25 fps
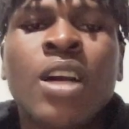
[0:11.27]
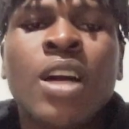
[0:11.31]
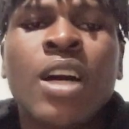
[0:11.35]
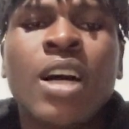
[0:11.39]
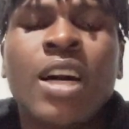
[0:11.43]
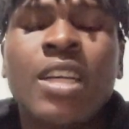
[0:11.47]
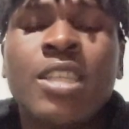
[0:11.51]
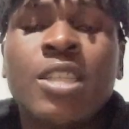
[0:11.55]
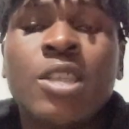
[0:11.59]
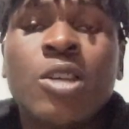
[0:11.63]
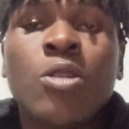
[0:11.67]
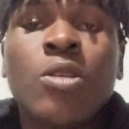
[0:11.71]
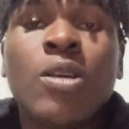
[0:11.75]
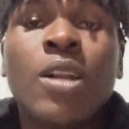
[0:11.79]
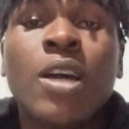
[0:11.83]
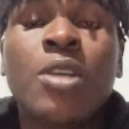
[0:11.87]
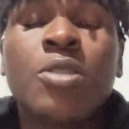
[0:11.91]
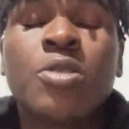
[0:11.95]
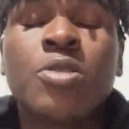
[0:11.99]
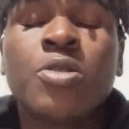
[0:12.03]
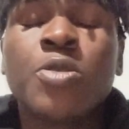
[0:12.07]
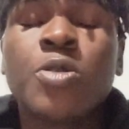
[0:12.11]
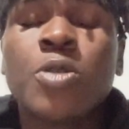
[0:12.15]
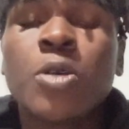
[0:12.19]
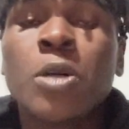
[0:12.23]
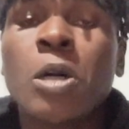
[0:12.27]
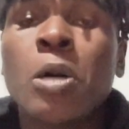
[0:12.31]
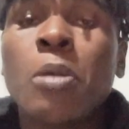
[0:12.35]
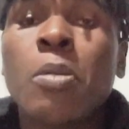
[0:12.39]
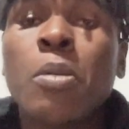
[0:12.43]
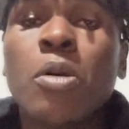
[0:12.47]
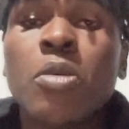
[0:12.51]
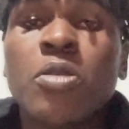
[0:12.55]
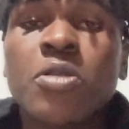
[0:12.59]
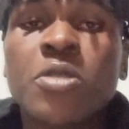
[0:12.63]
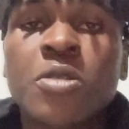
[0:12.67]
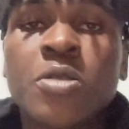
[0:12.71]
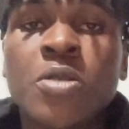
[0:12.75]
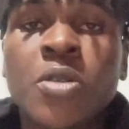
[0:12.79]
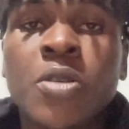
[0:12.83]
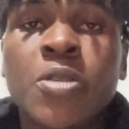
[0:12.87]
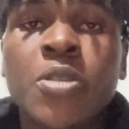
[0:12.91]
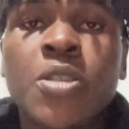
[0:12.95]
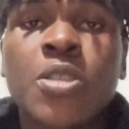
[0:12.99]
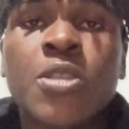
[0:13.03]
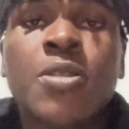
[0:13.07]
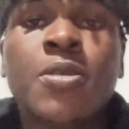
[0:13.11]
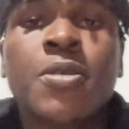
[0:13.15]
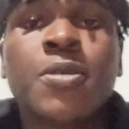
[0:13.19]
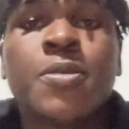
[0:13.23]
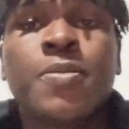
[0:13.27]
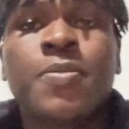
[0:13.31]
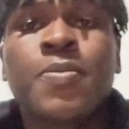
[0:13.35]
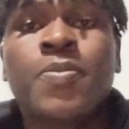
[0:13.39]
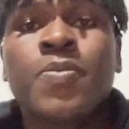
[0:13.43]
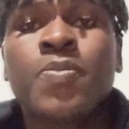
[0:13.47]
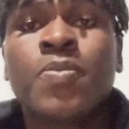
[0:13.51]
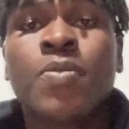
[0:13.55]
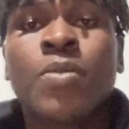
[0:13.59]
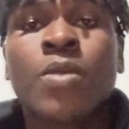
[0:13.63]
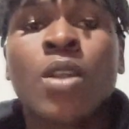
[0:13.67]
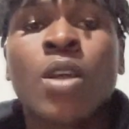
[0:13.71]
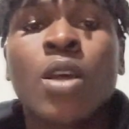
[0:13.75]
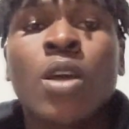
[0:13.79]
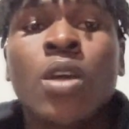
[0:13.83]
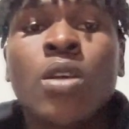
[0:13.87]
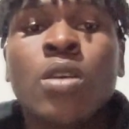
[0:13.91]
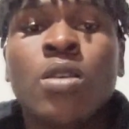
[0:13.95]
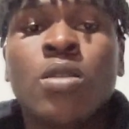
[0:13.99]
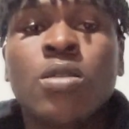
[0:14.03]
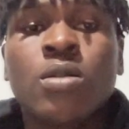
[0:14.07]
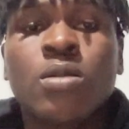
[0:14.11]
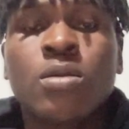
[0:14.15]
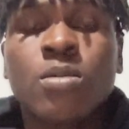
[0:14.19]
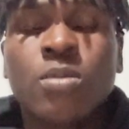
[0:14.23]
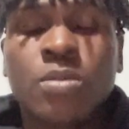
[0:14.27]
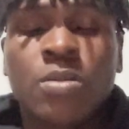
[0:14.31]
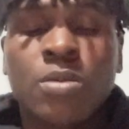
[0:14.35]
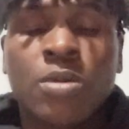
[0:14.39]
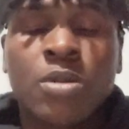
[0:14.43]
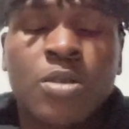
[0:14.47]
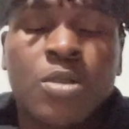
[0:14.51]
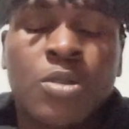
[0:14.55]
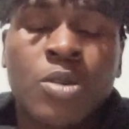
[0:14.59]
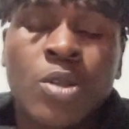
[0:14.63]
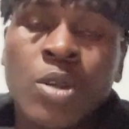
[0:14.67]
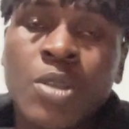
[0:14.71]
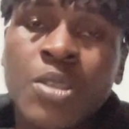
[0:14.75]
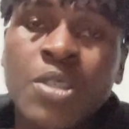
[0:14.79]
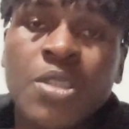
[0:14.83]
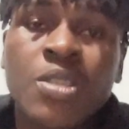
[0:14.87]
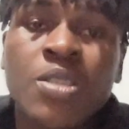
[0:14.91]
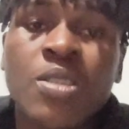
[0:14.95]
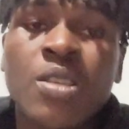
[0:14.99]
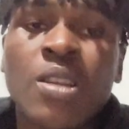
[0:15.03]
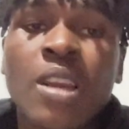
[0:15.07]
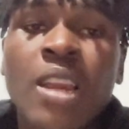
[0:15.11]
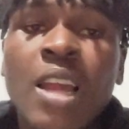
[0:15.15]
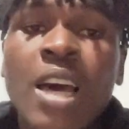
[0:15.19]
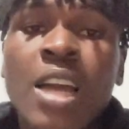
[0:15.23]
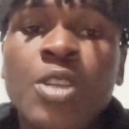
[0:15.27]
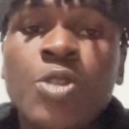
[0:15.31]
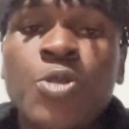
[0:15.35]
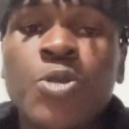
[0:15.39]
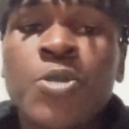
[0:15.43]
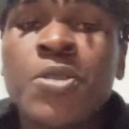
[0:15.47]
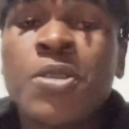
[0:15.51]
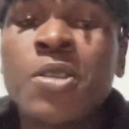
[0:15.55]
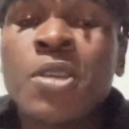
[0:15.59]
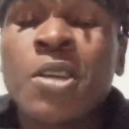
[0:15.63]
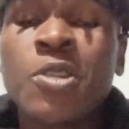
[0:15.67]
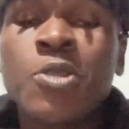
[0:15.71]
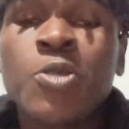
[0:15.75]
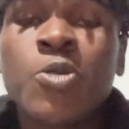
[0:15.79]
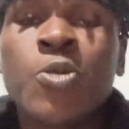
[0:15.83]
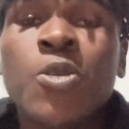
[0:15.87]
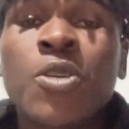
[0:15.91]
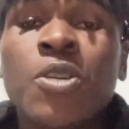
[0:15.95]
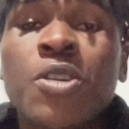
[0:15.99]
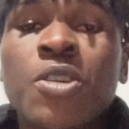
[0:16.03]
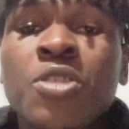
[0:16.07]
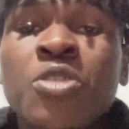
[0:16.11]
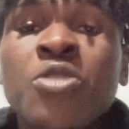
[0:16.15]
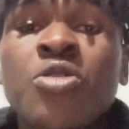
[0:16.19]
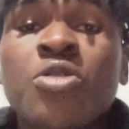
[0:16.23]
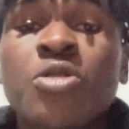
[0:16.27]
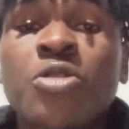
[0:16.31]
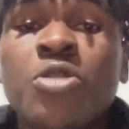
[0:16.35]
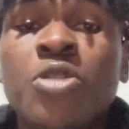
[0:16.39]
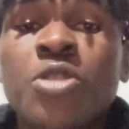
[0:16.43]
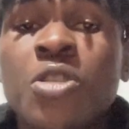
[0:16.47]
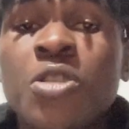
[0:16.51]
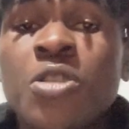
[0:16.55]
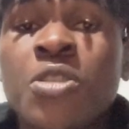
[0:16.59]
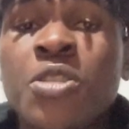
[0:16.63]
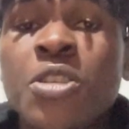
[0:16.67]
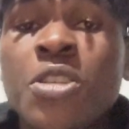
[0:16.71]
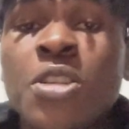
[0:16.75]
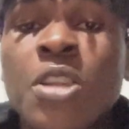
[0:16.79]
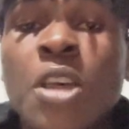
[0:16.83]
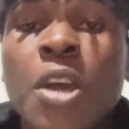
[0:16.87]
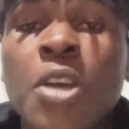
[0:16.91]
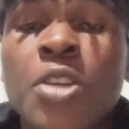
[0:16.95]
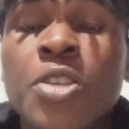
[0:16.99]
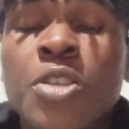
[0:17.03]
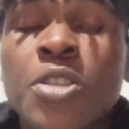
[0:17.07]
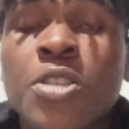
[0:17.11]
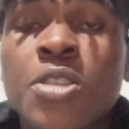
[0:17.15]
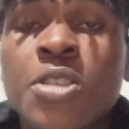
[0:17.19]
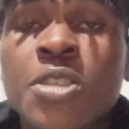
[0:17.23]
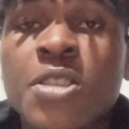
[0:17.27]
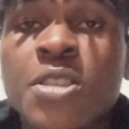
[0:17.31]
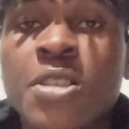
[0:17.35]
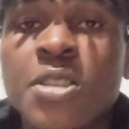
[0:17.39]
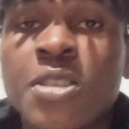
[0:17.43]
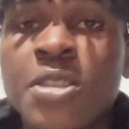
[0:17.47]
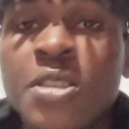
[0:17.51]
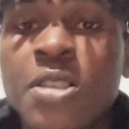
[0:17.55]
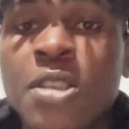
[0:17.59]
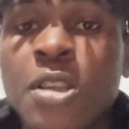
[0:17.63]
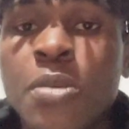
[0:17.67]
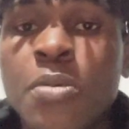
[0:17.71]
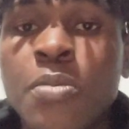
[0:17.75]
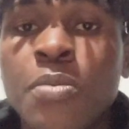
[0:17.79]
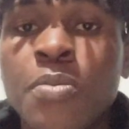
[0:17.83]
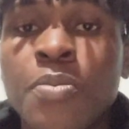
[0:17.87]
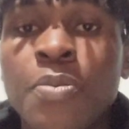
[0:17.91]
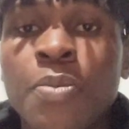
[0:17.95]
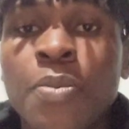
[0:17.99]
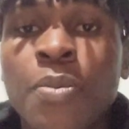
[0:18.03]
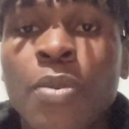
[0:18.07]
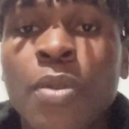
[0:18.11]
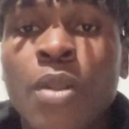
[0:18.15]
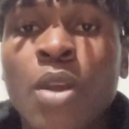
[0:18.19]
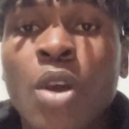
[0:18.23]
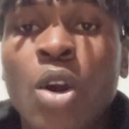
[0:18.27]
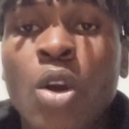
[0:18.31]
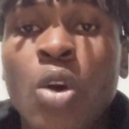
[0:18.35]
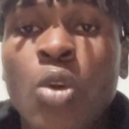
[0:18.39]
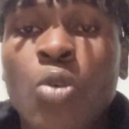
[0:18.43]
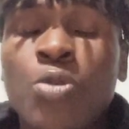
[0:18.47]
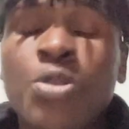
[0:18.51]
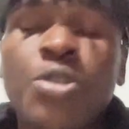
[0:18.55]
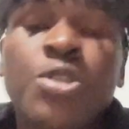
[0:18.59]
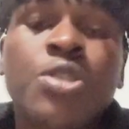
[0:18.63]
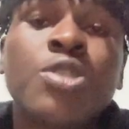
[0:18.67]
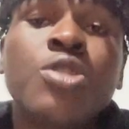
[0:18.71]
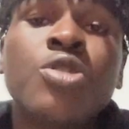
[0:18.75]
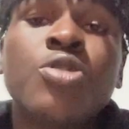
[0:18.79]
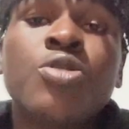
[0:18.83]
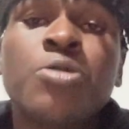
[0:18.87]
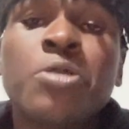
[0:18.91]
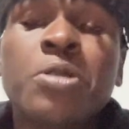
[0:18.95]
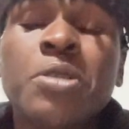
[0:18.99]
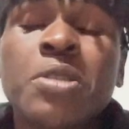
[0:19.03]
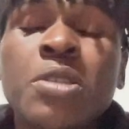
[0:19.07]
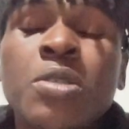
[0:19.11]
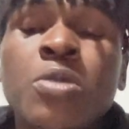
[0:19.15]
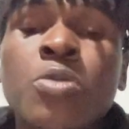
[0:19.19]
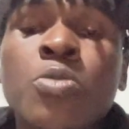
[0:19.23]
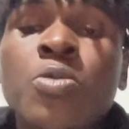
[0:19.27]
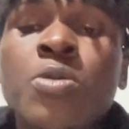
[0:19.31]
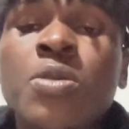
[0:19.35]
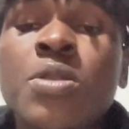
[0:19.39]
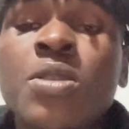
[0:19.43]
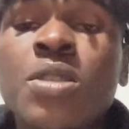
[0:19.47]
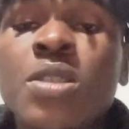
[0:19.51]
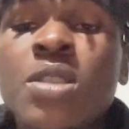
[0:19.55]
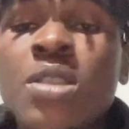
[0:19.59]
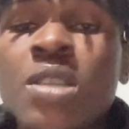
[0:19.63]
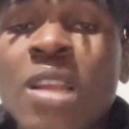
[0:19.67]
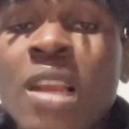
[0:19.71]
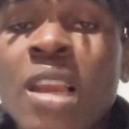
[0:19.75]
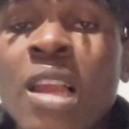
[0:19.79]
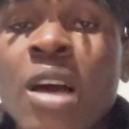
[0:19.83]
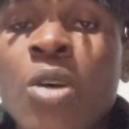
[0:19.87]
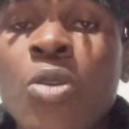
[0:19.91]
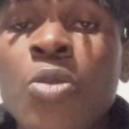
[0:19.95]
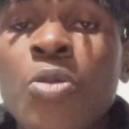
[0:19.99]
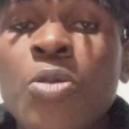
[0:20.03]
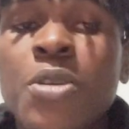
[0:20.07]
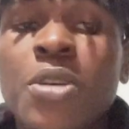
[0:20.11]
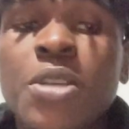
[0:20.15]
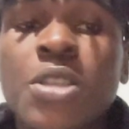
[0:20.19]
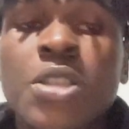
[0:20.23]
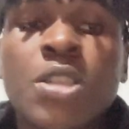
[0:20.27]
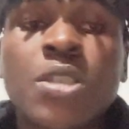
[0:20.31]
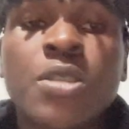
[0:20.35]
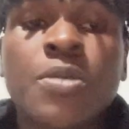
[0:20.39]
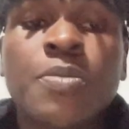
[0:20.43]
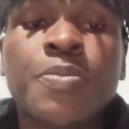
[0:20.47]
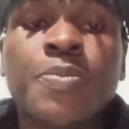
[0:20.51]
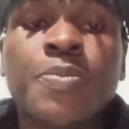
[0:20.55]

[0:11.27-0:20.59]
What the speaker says: and I would like to talk about Snort. Snort is a lightweight network intrusion detection system which is written with C language.